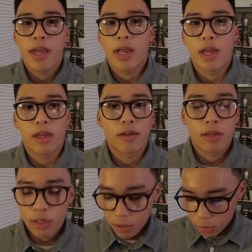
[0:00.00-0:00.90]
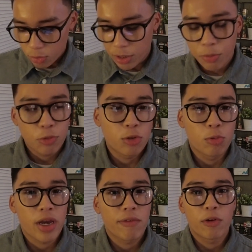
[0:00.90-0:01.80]
and you're able
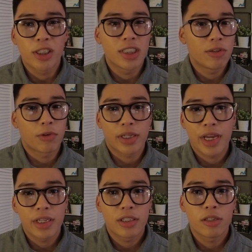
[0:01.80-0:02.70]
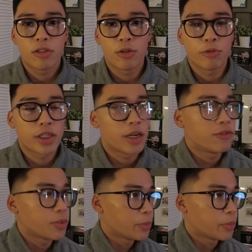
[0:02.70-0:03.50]
to have all these different cases. So say if